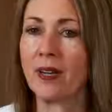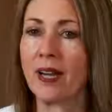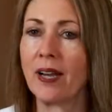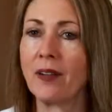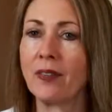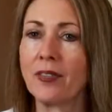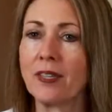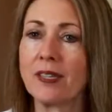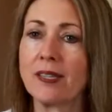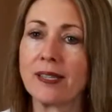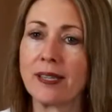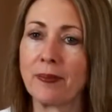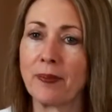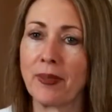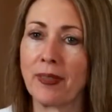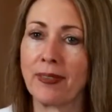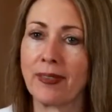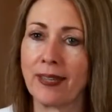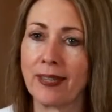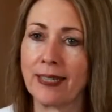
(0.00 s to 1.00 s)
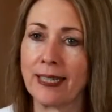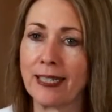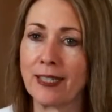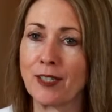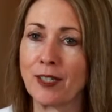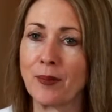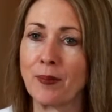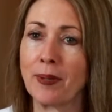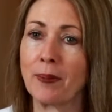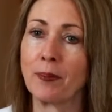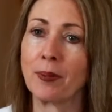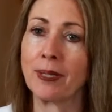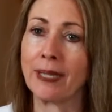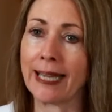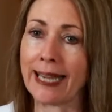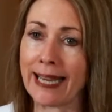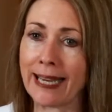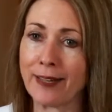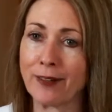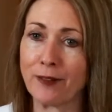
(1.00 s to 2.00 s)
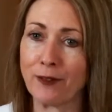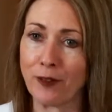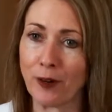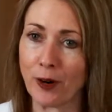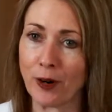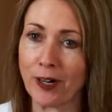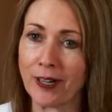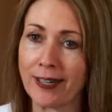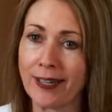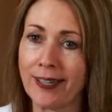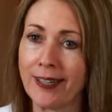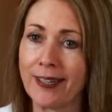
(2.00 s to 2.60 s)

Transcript: Health is something that needs to be planned for.